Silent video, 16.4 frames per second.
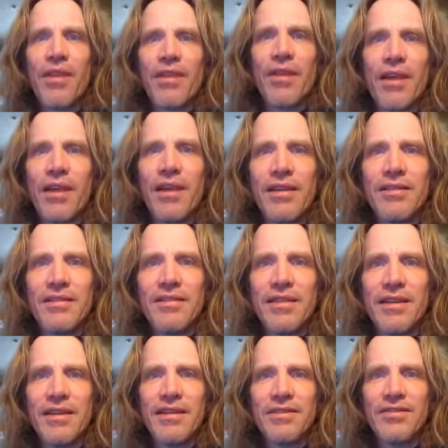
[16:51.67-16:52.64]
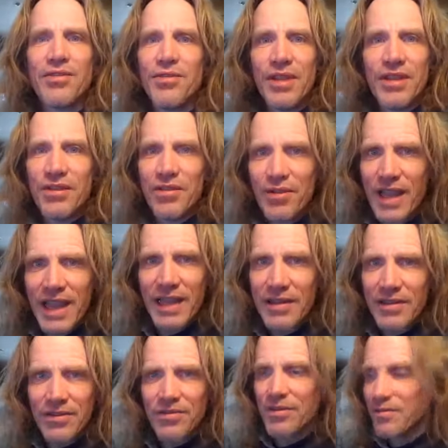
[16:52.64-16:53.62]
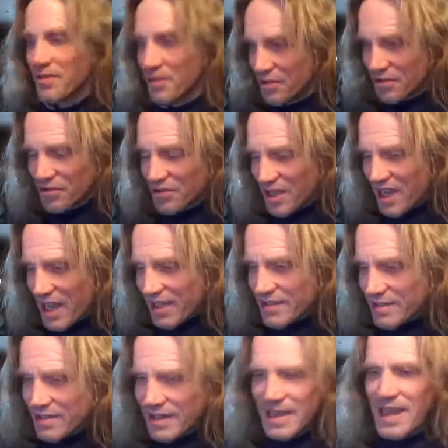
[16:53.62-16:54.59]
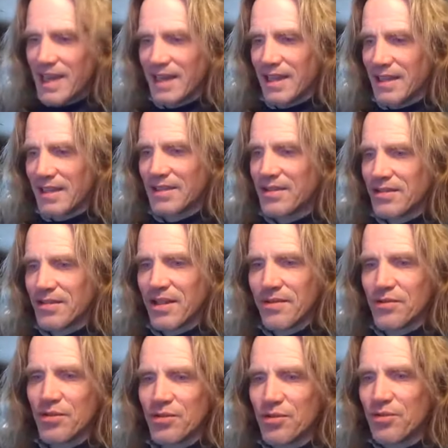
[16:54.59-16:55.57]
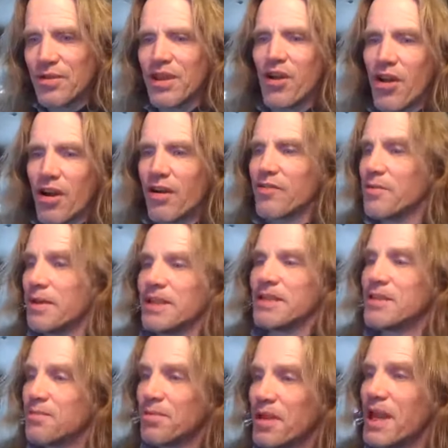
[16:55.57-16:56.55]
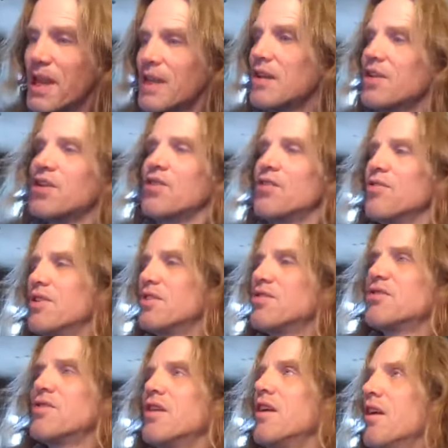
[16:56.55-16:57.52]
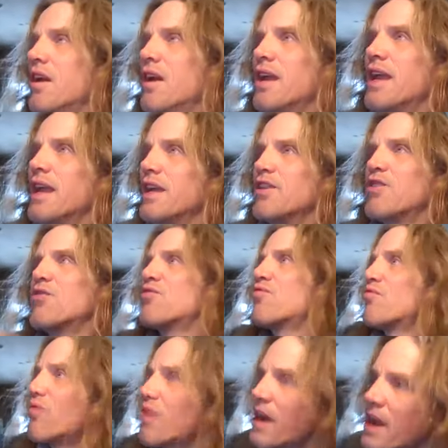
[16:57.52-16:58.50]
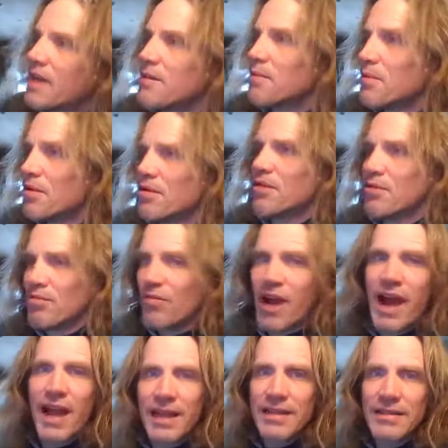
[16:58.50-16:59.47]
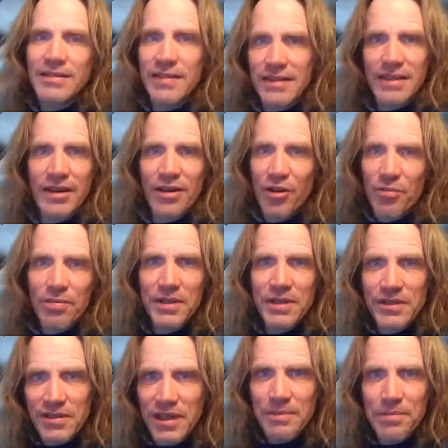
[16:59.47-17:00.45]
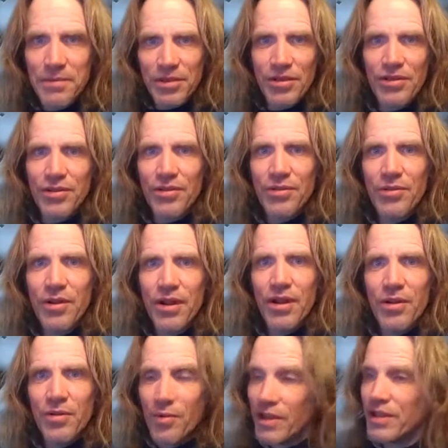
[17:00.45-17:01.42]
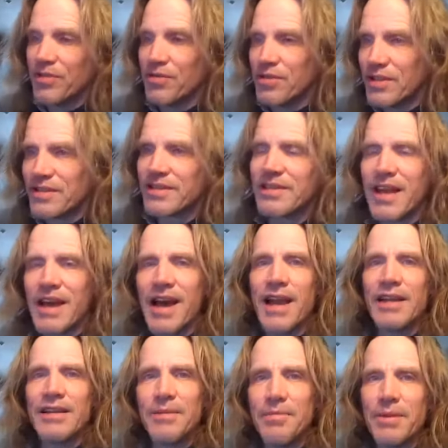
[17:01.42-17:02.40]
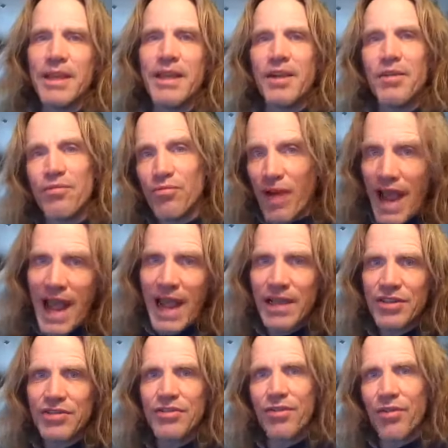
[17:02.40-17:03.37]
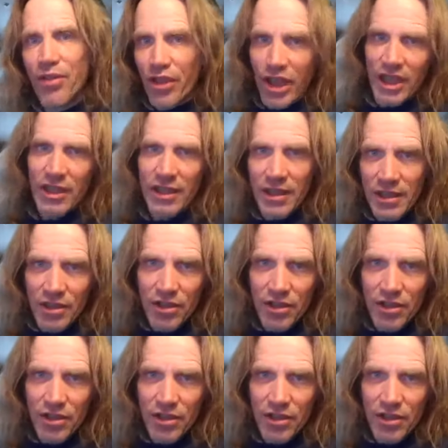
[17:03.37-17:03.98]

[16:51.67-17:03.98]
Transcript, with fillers: and uh, so yeah you can't you, you just can't see any of this stuff so it's really hard for me to explain to you this incredible horizon that opens up to you when you decide to be a rational thinking